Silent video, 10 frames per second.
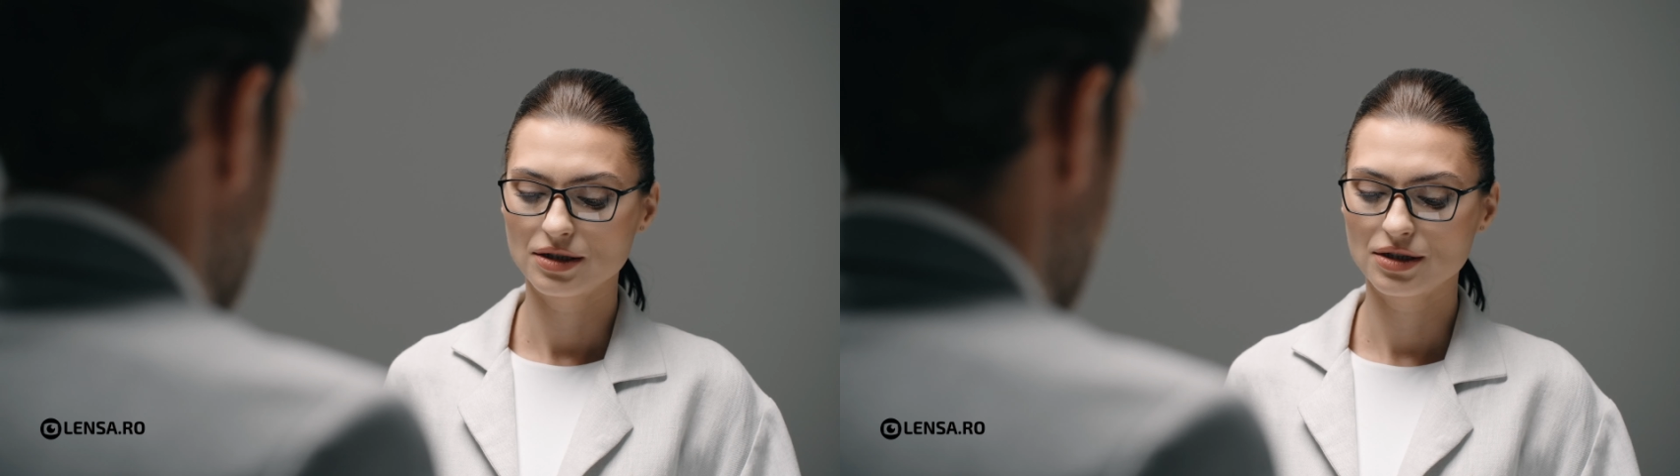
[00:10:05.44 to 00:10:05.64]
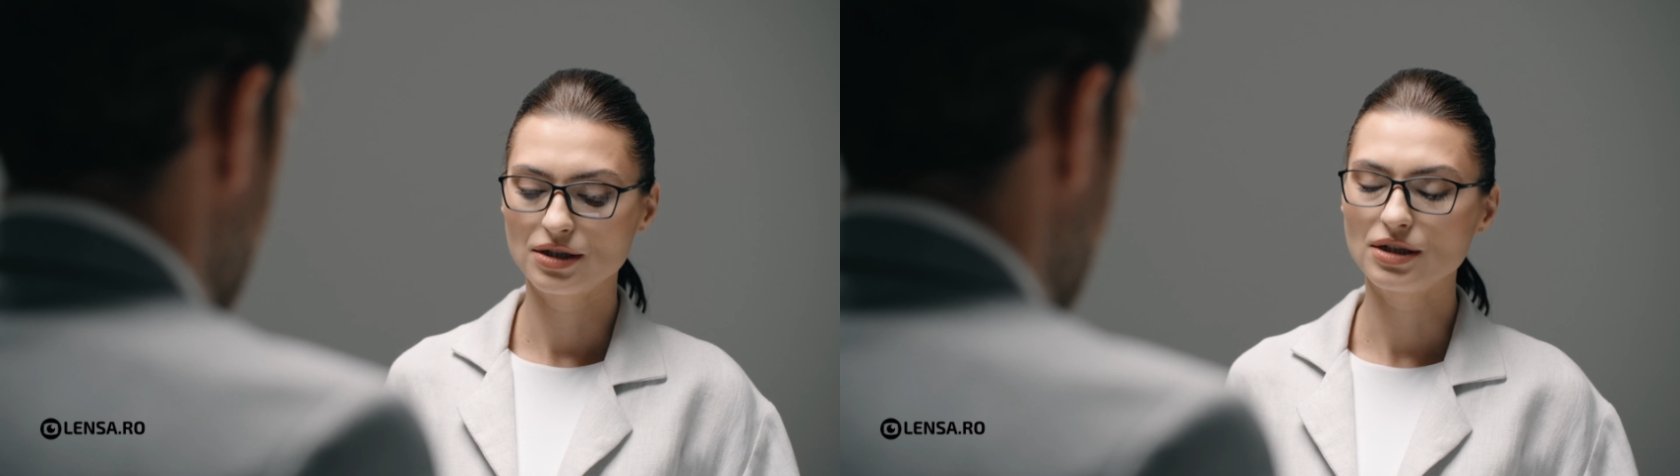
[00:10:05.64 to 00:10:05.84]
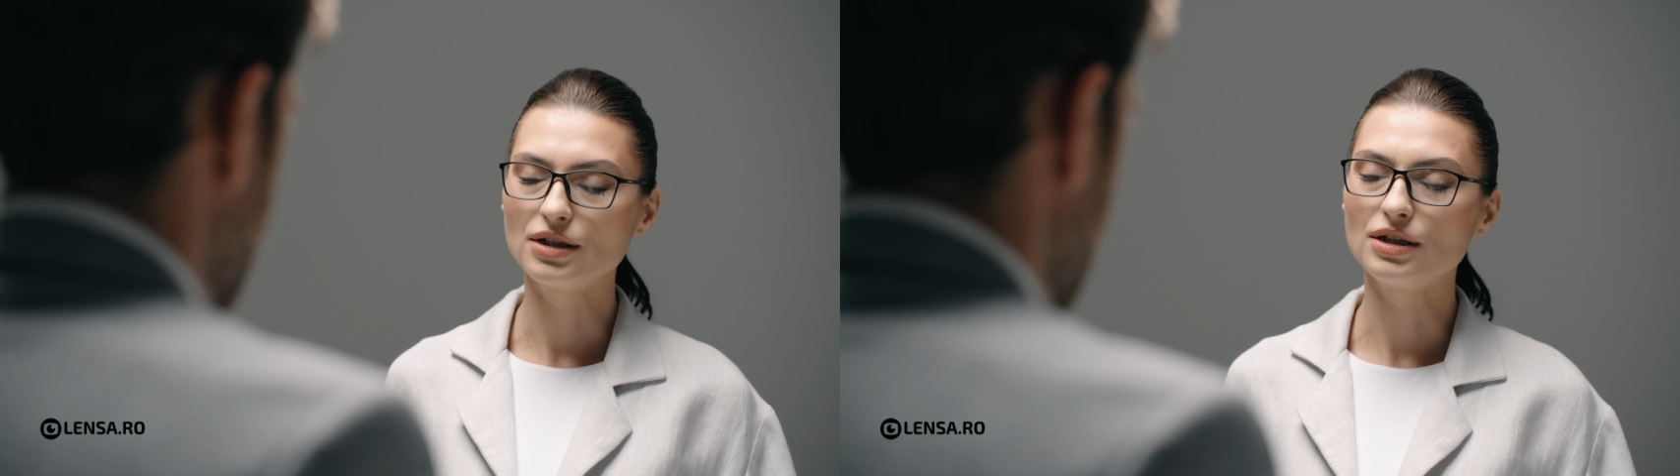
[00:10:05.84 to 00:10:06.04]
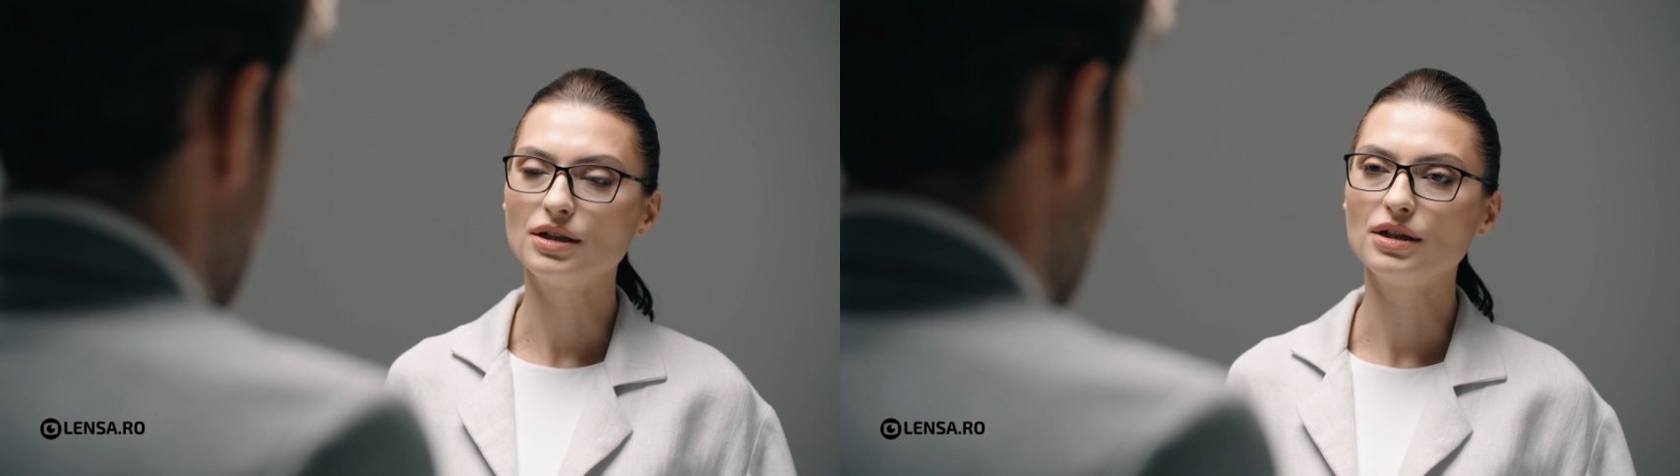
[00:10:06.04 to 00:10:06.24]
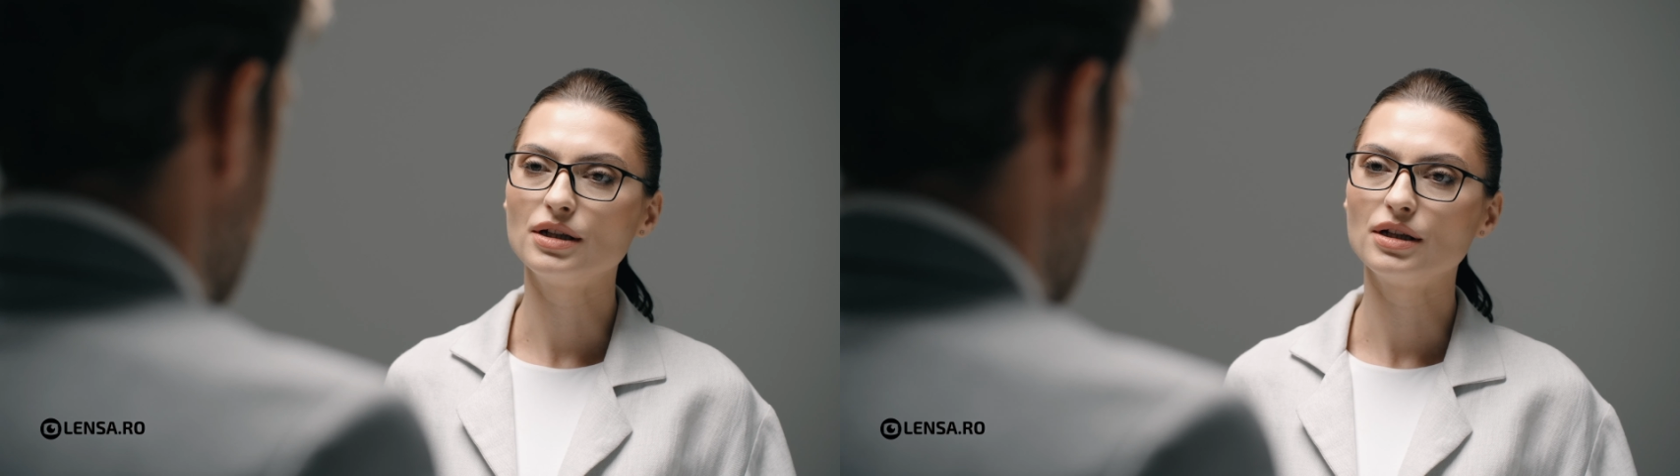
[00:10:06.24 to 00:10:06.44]

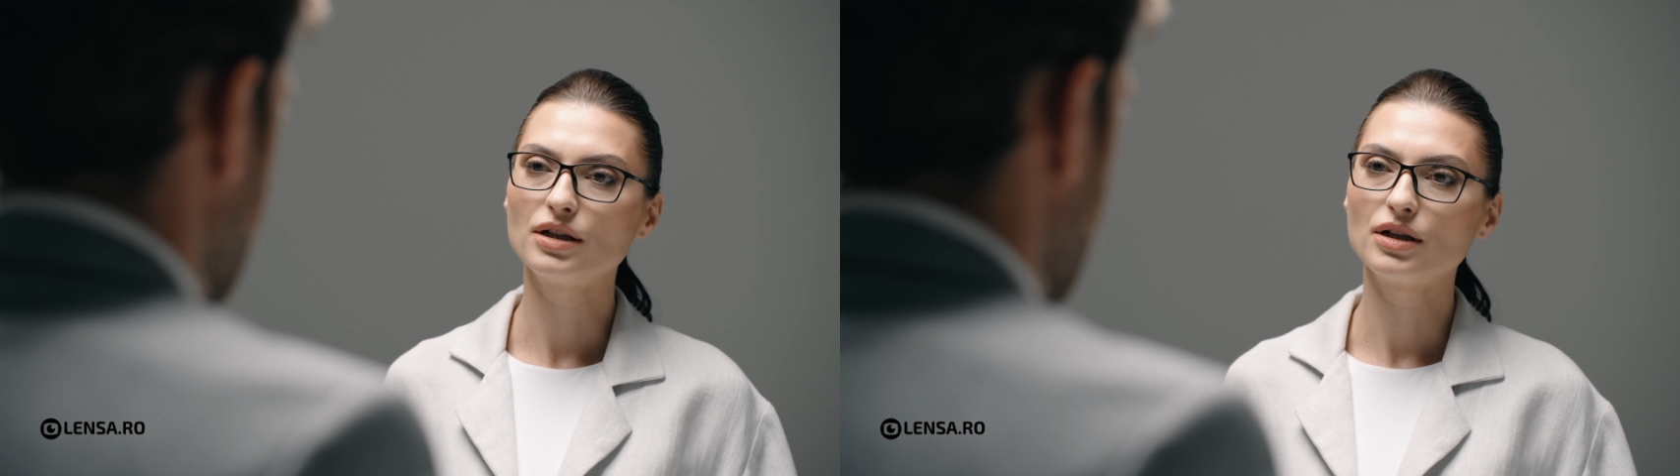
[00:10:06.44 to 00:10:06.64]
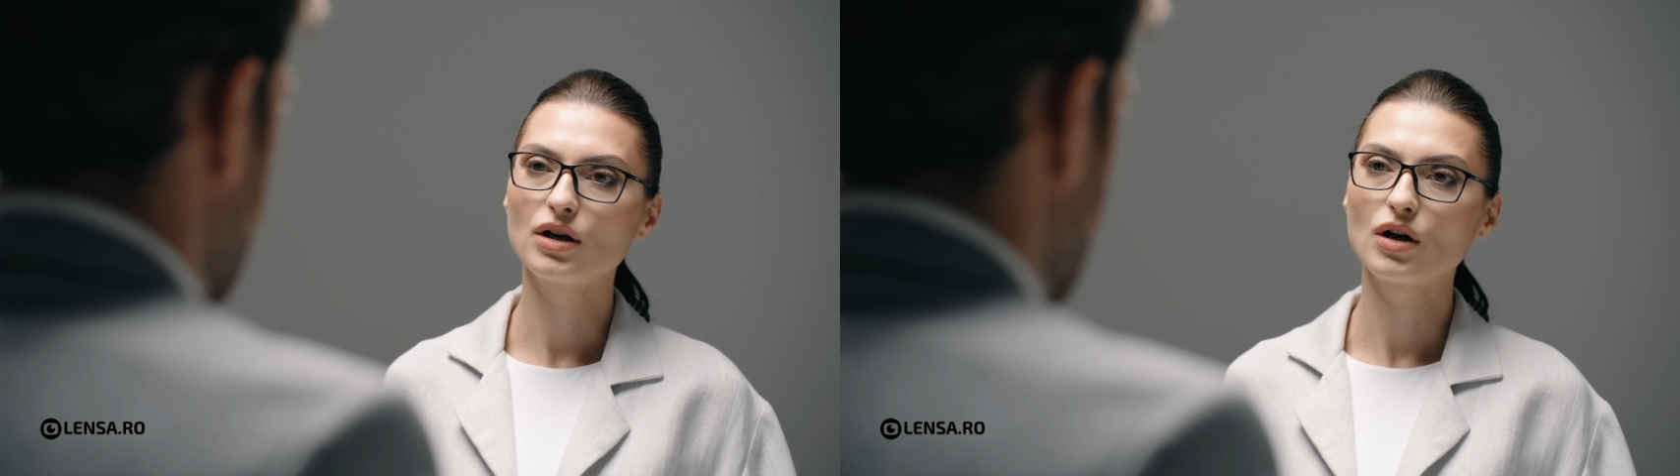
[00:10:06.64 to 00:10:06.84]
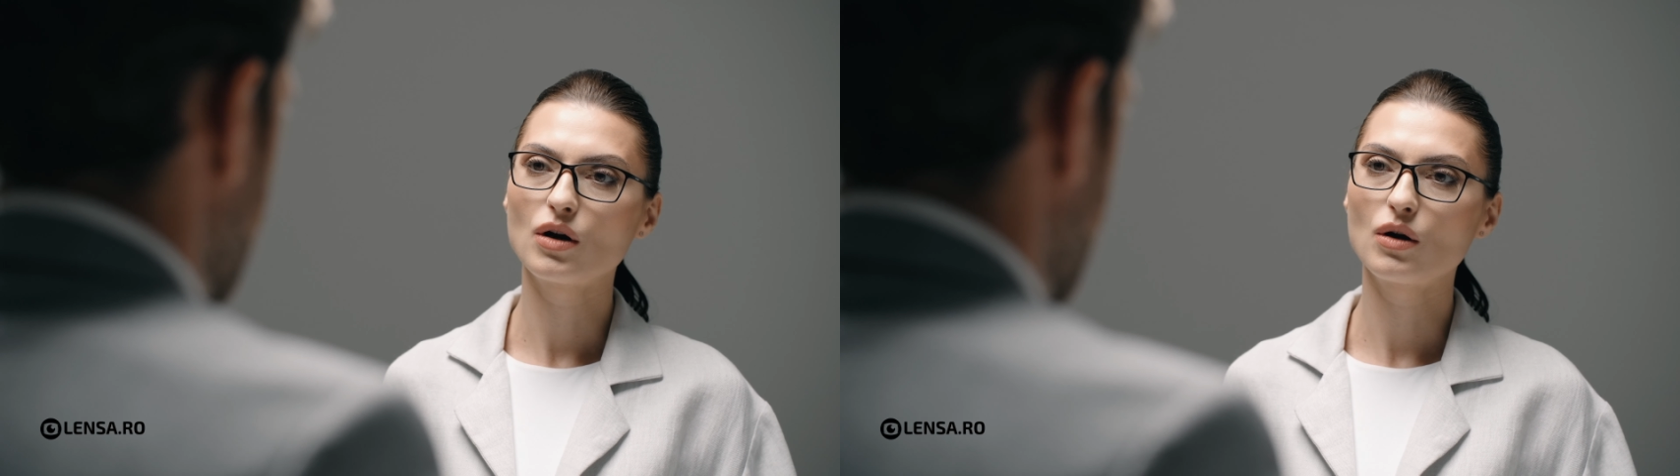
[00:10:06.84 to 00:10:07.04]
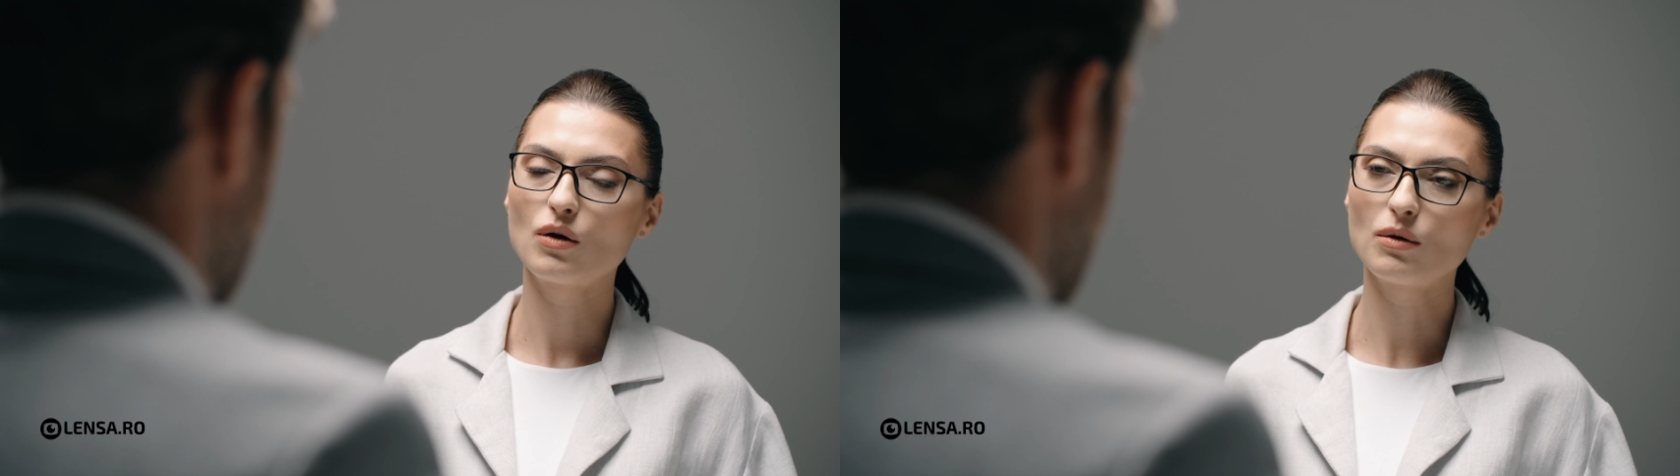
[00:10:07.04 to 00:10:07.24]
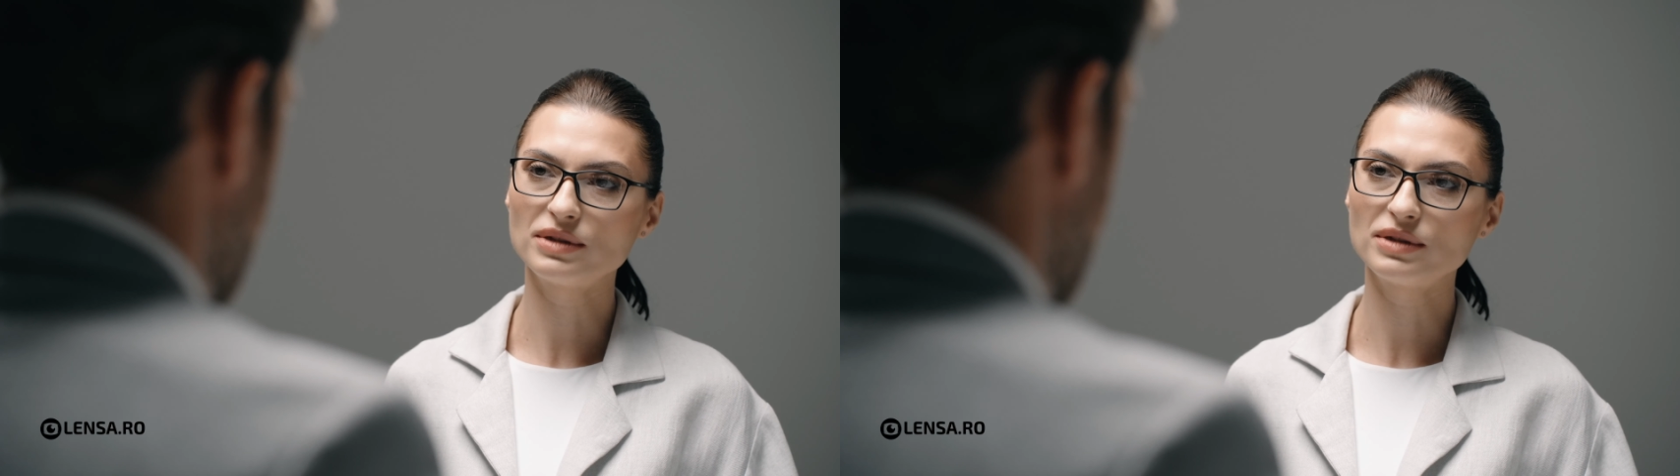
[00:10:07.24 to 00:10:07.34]
habitat, we can